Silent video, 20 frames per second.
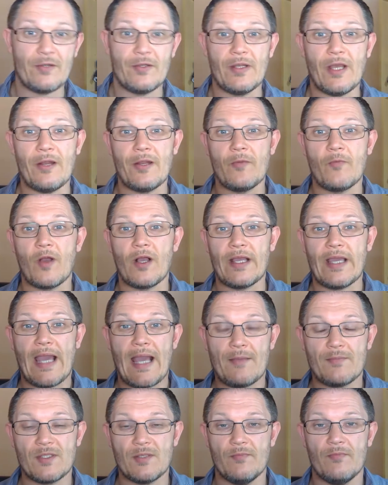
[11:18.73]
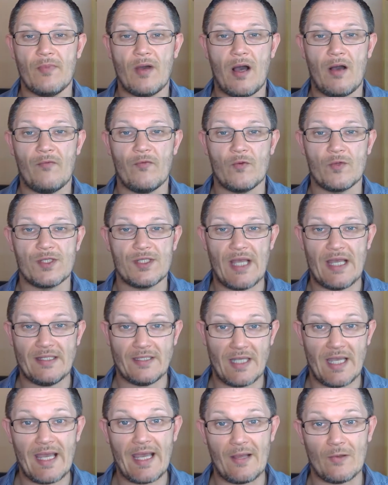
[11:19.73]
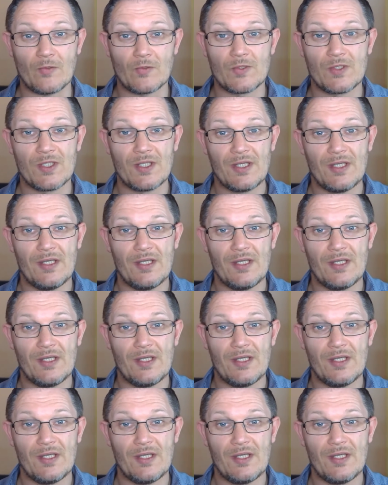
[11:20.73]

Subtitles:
only one Captain Marvel set out.